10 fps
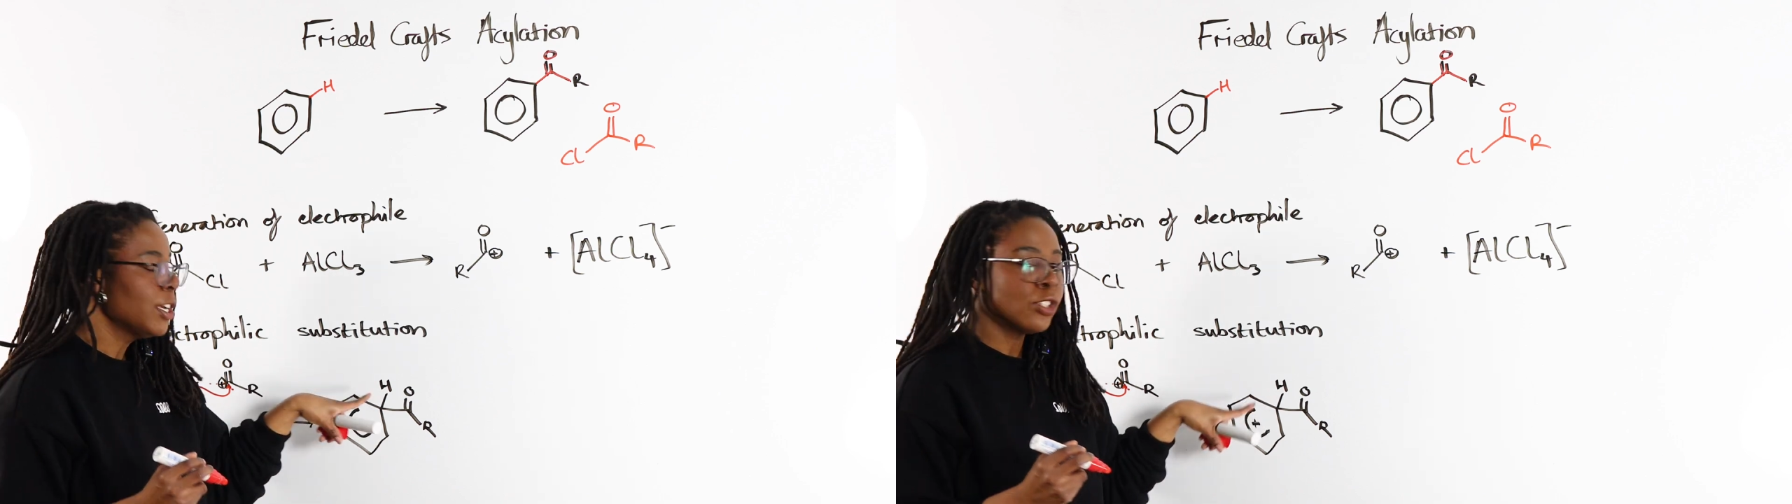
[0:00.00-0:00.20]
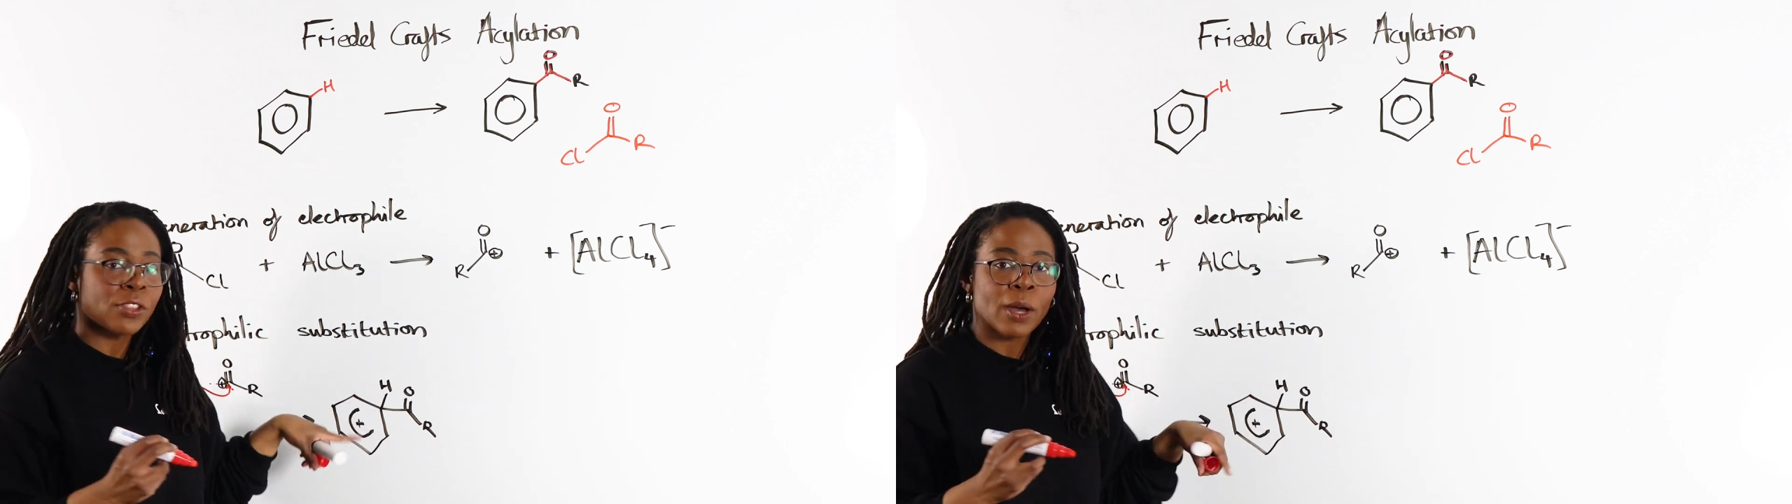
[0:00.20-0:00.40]

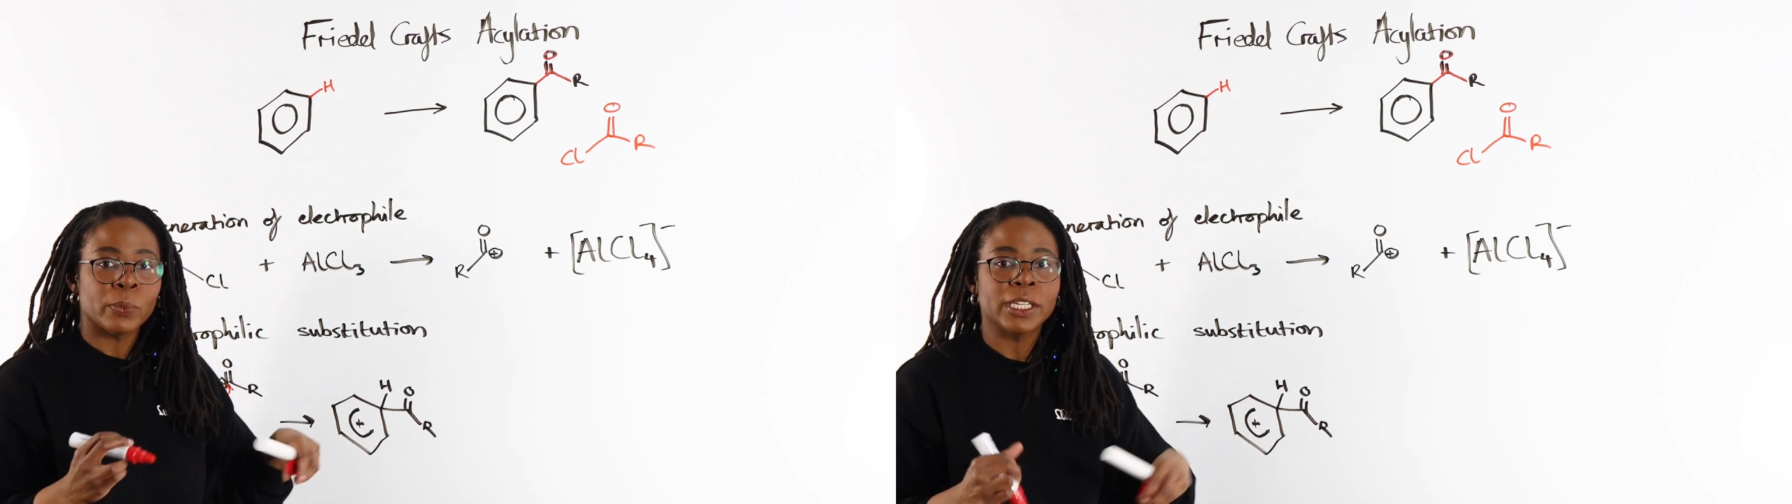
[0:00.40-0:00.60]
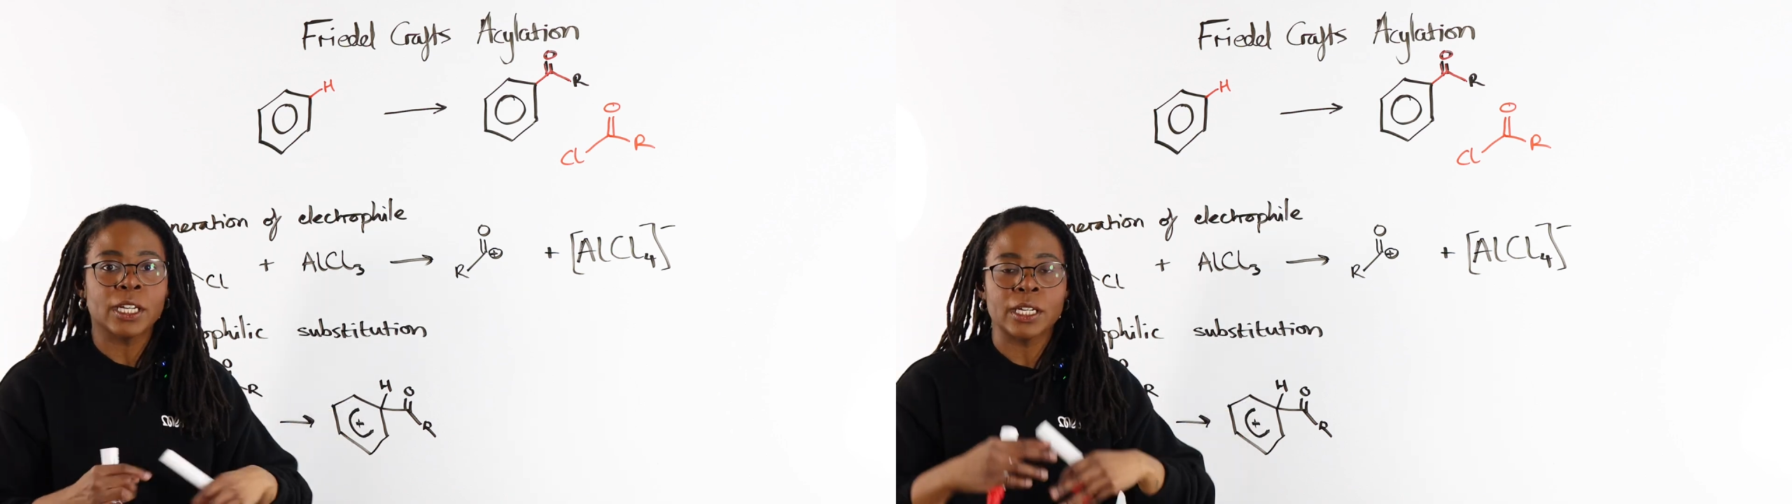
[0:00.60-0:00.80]
so that
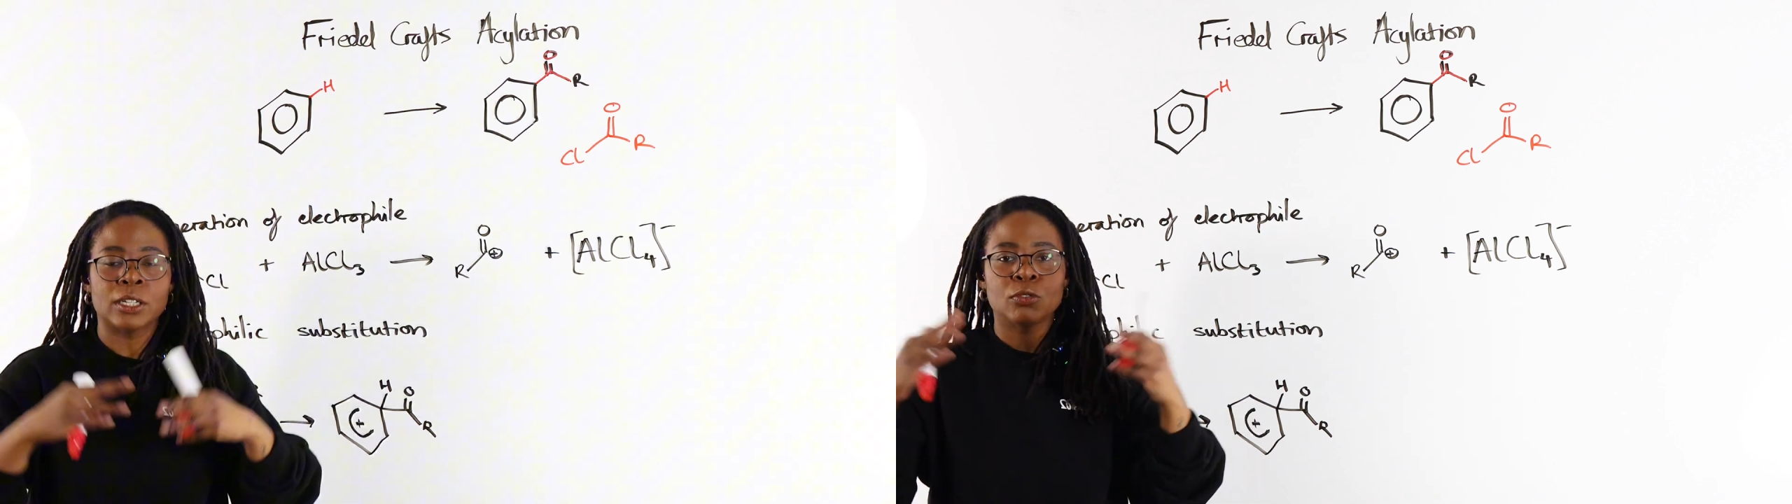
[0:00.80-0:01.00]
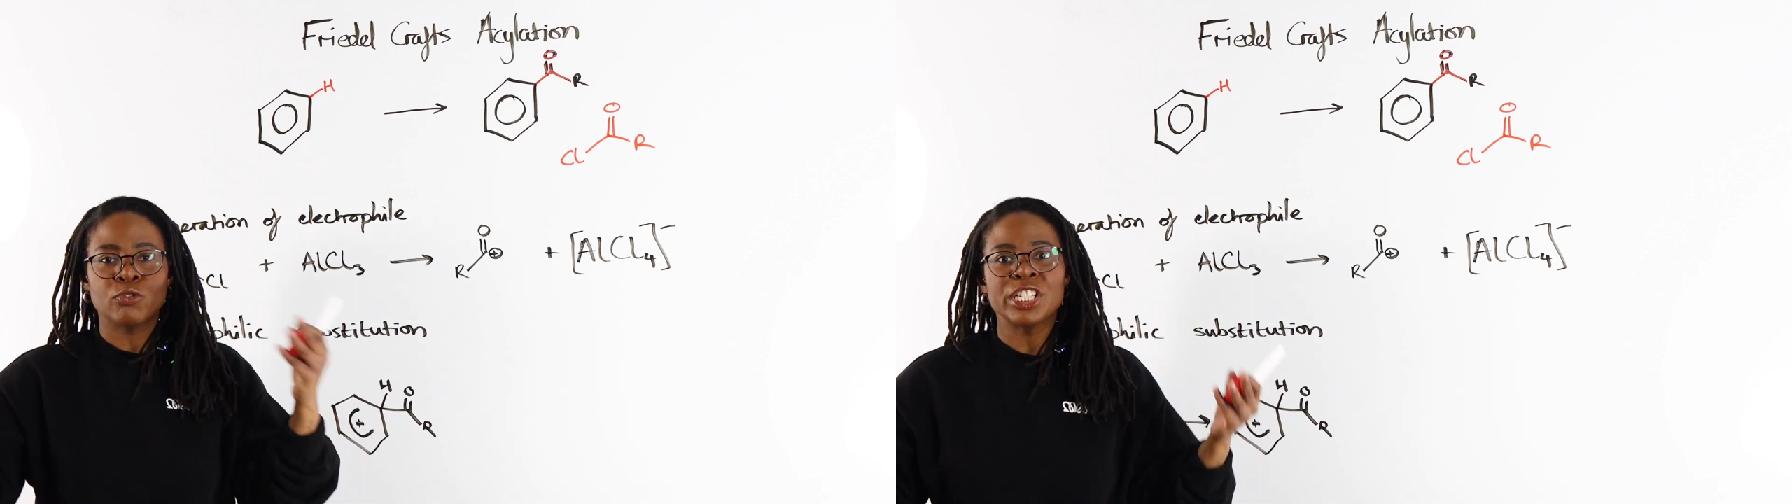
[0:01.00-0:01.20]
we can